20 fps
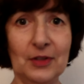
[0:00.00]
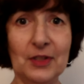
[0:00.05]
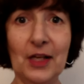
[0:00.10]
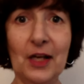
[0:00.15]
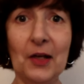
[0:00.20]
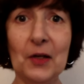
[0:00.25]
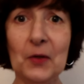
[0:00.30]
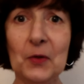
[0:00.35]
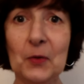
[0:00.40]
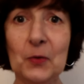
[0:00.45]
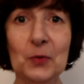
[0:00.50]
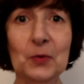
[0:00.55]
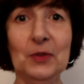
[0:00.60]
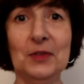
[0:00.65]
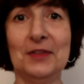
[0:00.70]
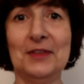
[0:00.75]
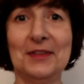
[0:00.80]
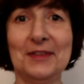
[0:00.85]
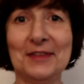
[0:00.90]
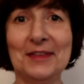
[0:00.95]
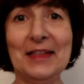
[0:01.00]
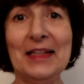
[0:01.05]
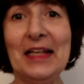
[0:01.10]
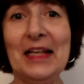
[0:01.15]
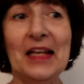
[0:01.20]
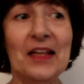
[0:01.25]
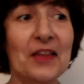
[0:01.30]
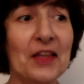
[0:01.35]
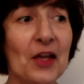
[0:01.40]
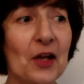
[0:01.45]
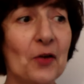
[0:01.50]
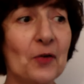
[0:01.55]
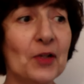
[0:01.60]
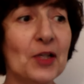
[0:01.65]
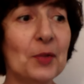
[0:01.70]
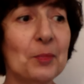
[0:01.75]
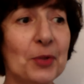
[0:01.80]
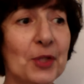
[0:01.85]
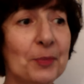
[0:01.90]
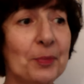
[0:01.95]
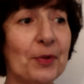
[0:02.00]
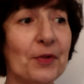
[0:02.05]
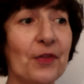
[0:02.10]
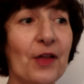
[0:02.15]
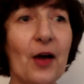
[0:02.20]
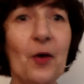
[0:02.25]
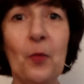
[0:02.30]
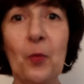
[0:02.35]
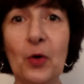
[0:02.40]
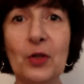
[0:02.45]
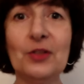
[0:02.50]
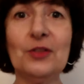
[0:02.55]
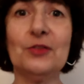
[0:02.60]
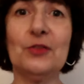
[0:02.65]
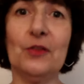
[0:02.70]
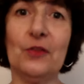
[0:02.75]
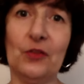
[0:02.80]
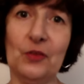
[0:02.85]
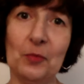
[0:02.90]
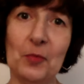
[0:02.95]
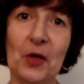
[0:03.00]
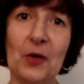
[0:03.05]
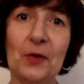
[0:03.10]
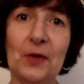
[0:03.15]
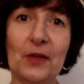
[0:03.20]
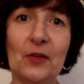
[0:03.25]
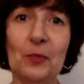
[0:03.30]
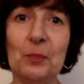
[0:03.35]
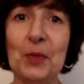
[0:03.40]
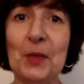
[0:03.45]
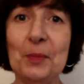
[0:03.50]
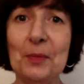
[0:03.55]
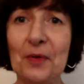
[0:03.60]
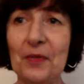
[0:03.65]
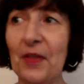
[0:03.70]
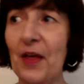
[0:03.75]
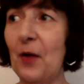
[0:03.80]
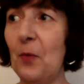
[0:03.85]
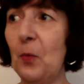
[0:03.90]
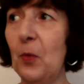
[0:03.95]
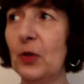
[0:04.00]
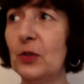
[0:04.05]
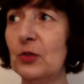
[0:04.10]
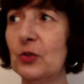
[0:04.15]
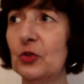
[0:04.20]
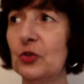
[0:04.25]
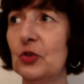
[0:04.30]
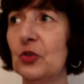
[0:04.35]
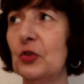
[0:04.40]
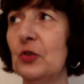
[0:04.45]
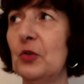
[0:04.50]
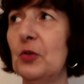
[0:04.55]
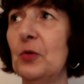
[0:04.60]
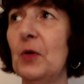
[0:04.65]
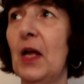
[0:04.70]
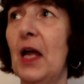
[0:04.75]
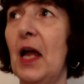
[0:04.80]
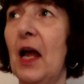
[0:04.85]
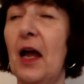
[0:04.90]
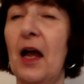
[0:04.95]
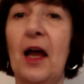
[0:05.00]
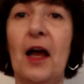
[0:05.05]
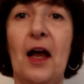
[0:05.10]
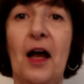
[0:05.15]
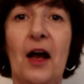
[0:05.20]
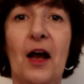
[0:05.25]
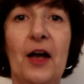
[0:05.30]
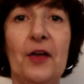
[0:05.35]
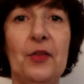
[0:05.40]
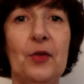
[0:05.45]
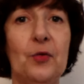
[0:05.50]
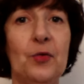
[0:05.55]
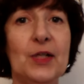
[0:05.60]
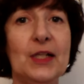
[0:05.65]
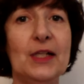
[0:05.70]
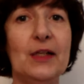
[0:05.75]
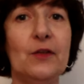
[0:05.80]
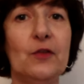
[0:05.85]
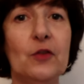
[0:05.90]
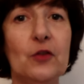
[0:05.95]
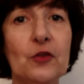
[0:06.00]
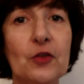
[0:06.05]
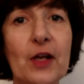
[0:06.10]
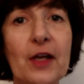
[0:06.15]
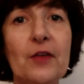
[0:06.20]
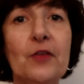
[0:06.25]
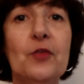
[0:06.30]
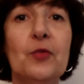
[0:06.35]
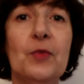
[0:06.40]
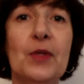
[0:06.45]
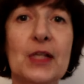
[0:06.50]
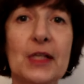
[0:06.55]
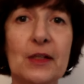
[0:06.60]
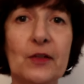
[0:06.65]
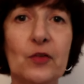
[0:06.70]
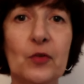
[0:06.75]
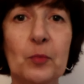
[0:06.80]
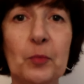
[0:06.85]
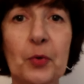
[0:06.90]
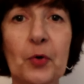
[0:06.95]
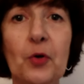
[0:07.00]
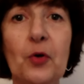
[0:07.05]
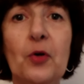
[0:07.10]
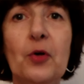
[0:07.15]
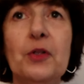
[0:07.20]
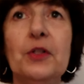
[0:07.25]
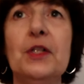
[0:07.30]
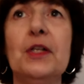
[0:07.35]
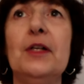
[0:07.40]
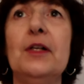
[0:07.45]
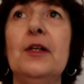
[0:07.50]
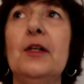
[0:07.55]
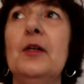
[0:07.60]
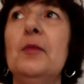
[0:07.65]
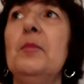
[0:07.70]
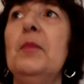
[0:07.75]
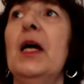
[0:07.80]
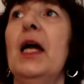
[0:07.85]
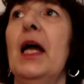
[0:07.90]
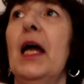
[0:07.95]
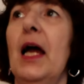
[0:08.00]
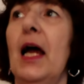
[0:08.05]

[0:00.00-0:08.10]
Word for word: No, the only people that want to smoke is people that want to either release stress, release boredom,